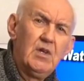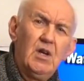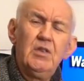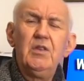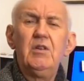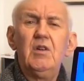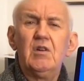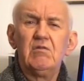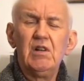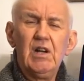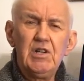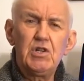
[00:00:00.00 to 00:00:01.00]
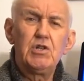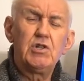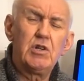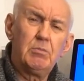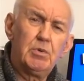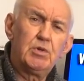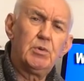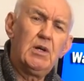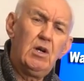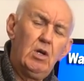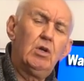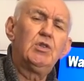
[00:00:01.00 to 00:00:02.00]
And the relationship
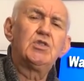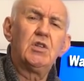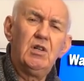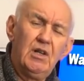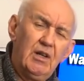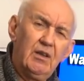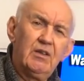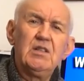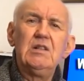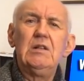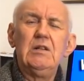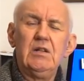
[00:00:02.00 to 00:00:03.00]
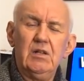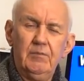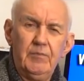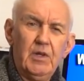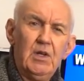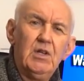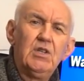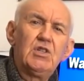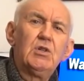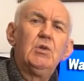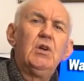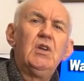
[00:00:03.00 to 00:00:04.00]
between loss and length is linear.
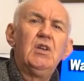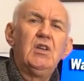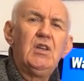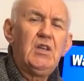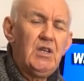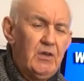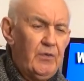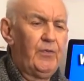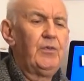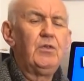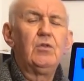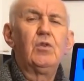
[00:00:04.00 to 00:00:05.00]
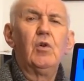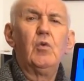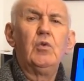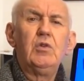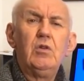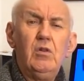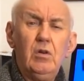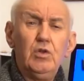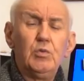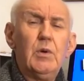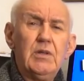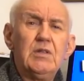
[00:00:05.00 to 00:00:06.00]
So if you, go, you
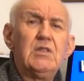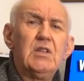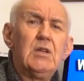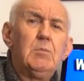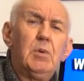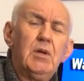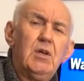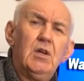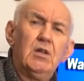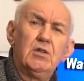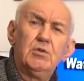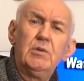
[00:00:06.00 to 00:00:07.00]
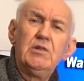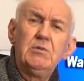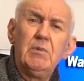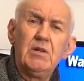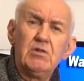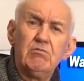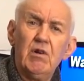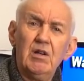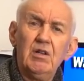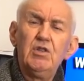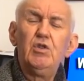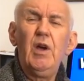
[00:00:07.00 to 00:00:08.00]
lose 1 dB at 20 metre
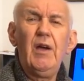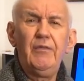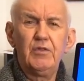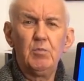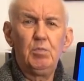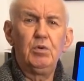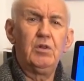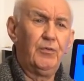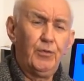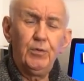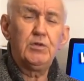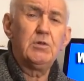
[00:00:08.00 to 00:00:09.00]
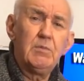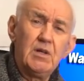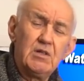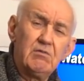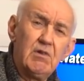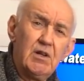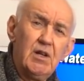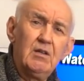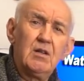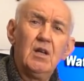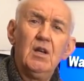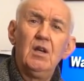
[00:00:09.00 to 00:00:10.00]
run and you have to put a 40 metre run
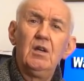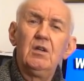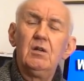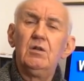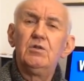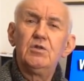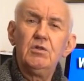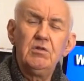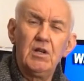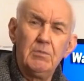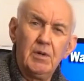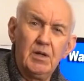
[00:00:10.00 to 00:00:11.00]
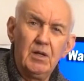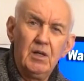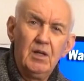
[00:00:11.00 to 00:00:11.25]
out, you lose 2 dB.